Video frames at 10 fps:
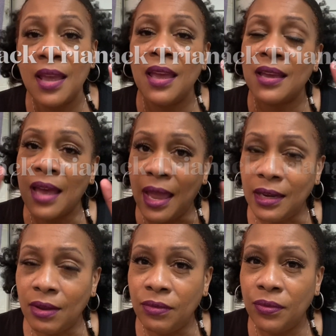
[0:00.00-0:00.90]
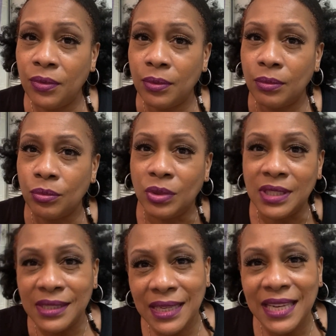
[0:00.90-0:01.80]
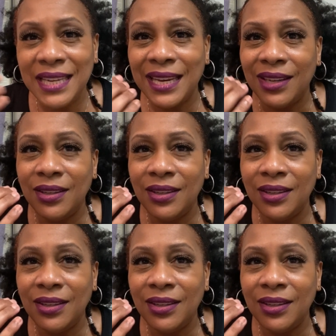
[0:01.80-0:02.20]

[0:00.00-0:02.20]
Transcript: kind of recede and